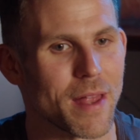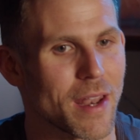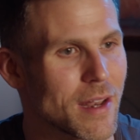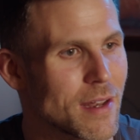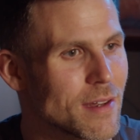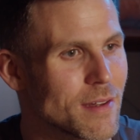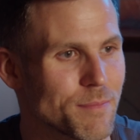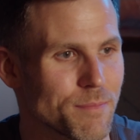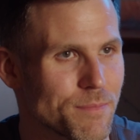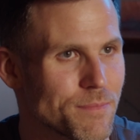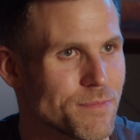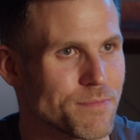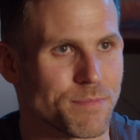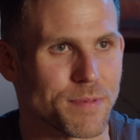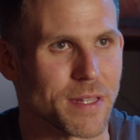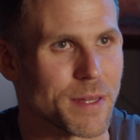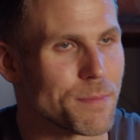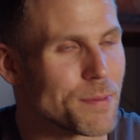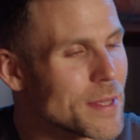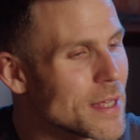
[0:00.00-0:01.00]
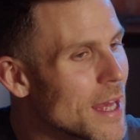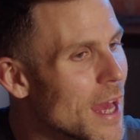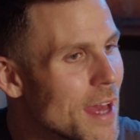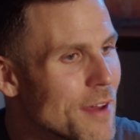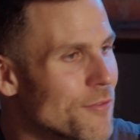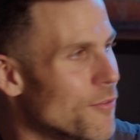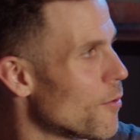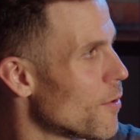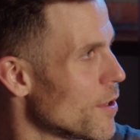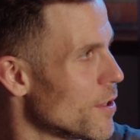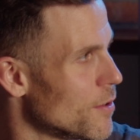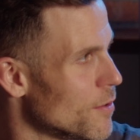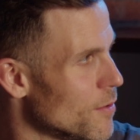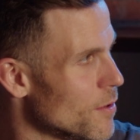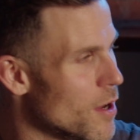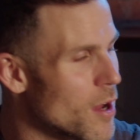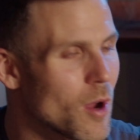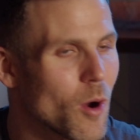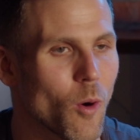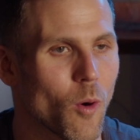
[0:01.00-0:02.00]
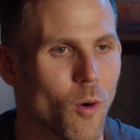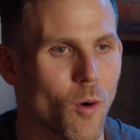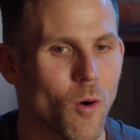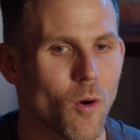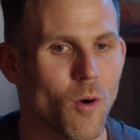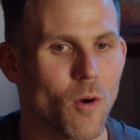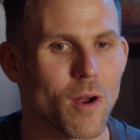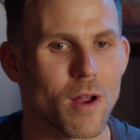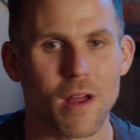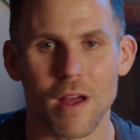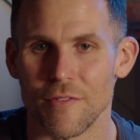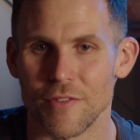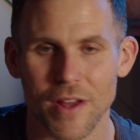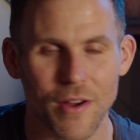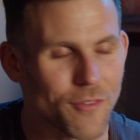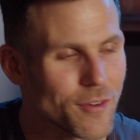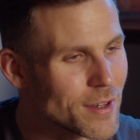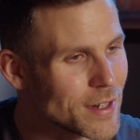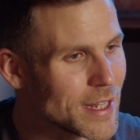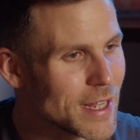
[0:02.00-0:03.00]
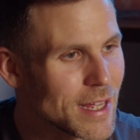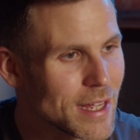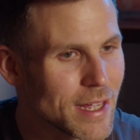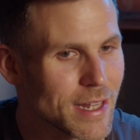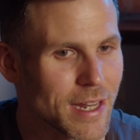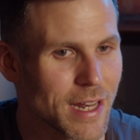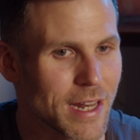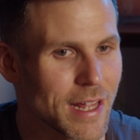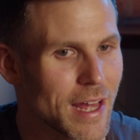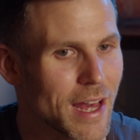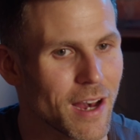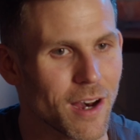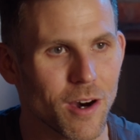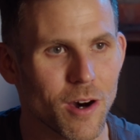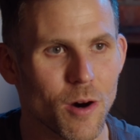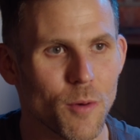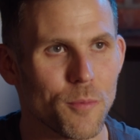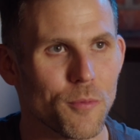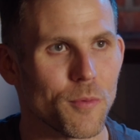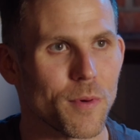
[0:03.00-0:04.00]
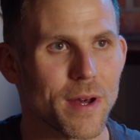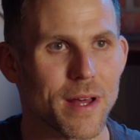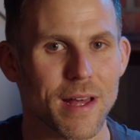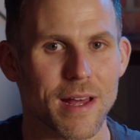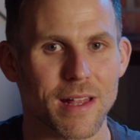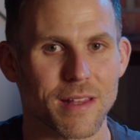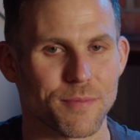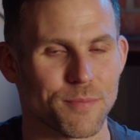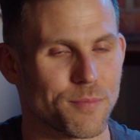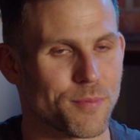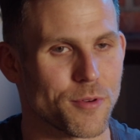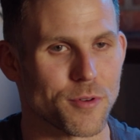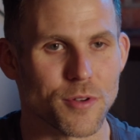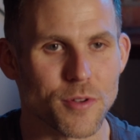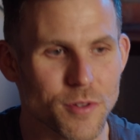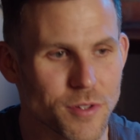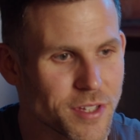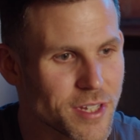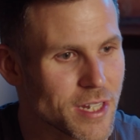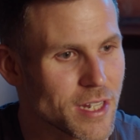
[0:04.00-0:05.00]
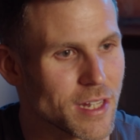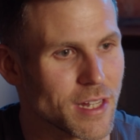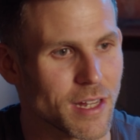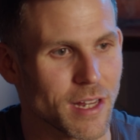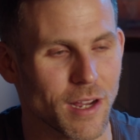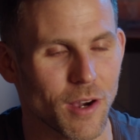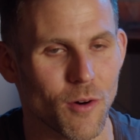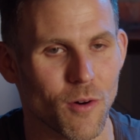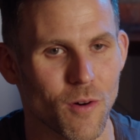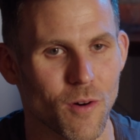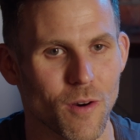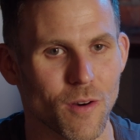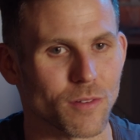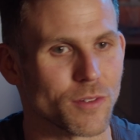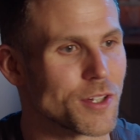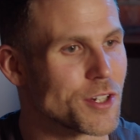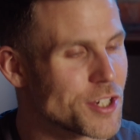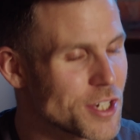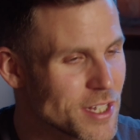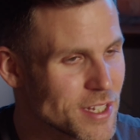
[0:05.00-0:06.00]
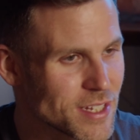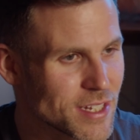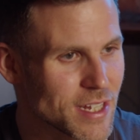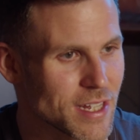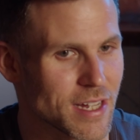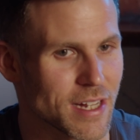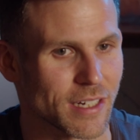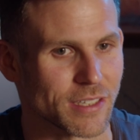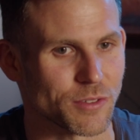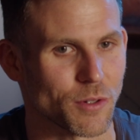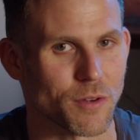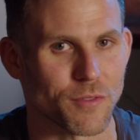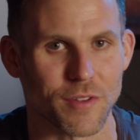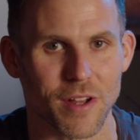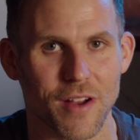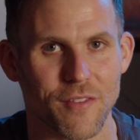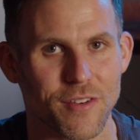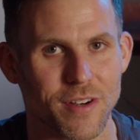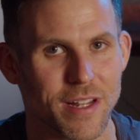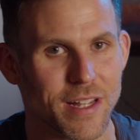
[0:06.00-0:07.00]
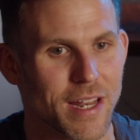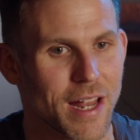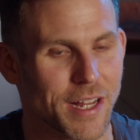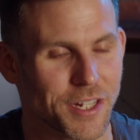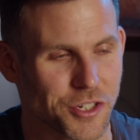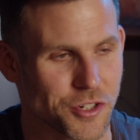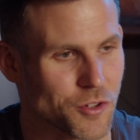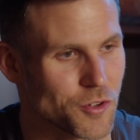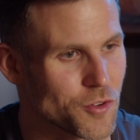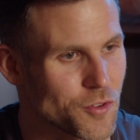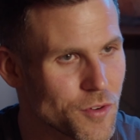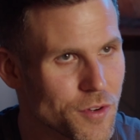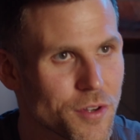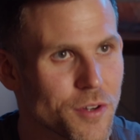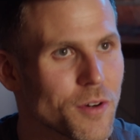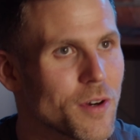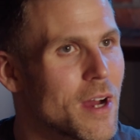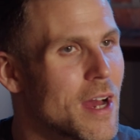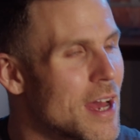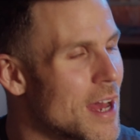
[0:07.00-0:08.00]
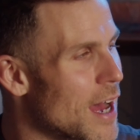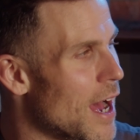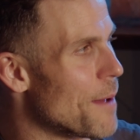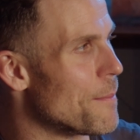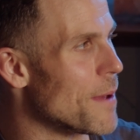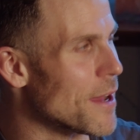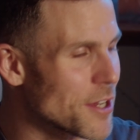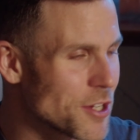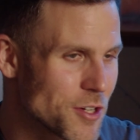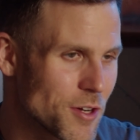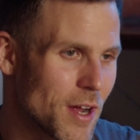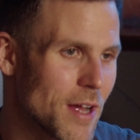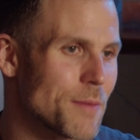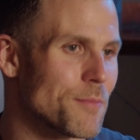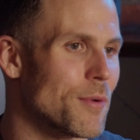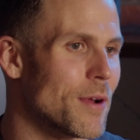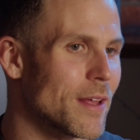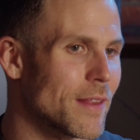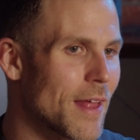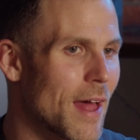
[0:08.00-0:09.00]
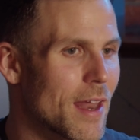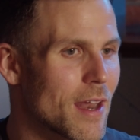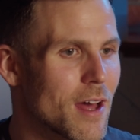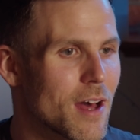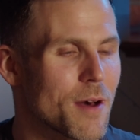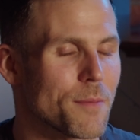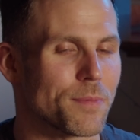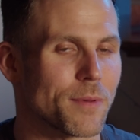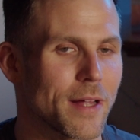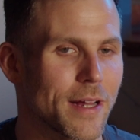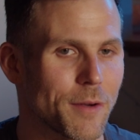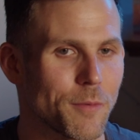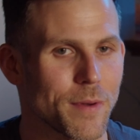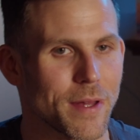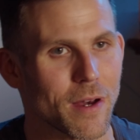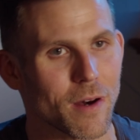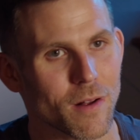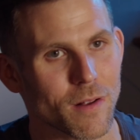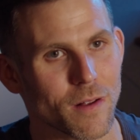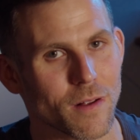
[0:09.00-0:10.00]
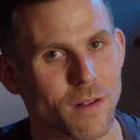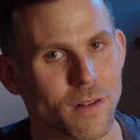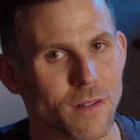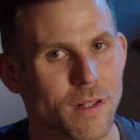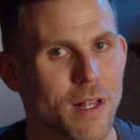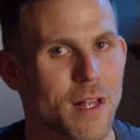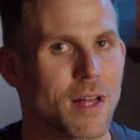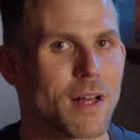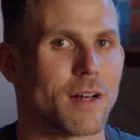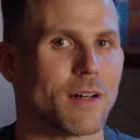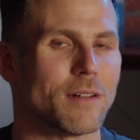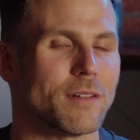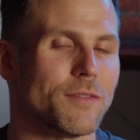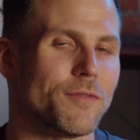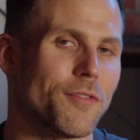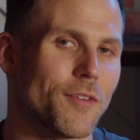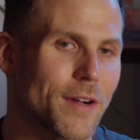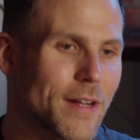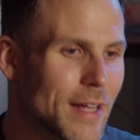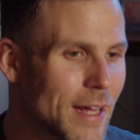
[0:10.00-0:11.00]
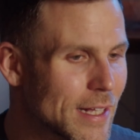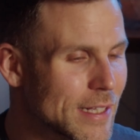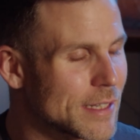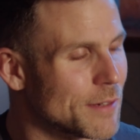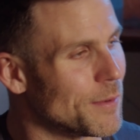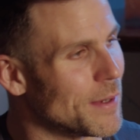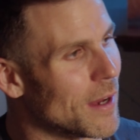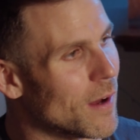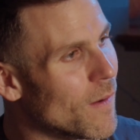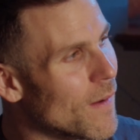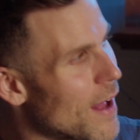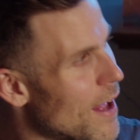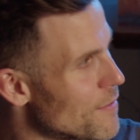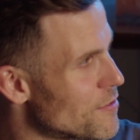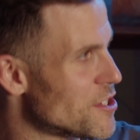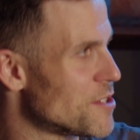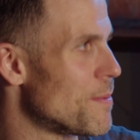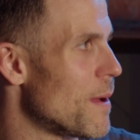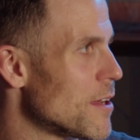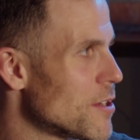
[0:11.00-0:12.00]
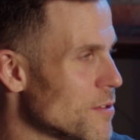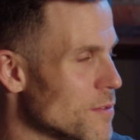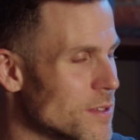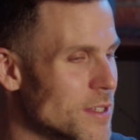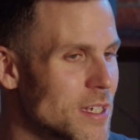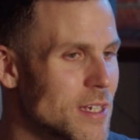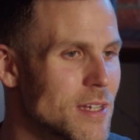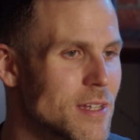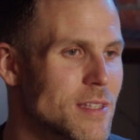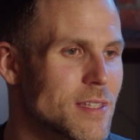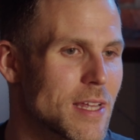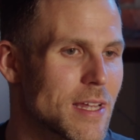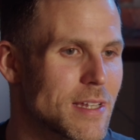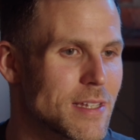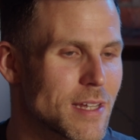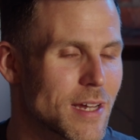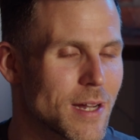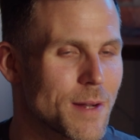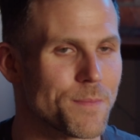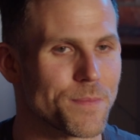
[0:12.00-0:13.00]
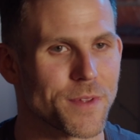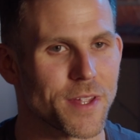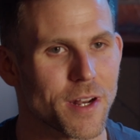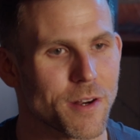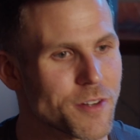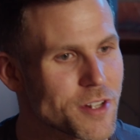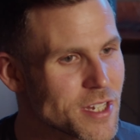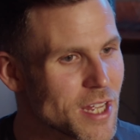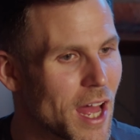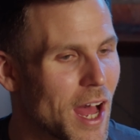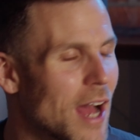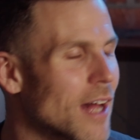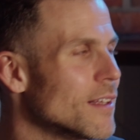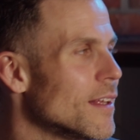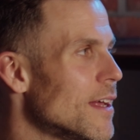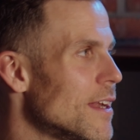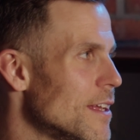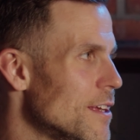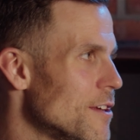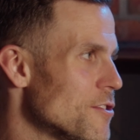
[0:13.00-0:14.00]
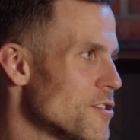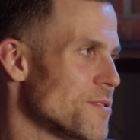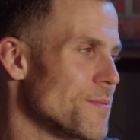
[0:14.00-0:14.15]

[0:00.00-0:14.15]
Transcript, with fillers: and be a PA for you. Or if you ever need any help with producing or logistics, or if you ever need extra crew, I make sure I bring that up. Like we all forget we all have specialties and um, you know just highlighting your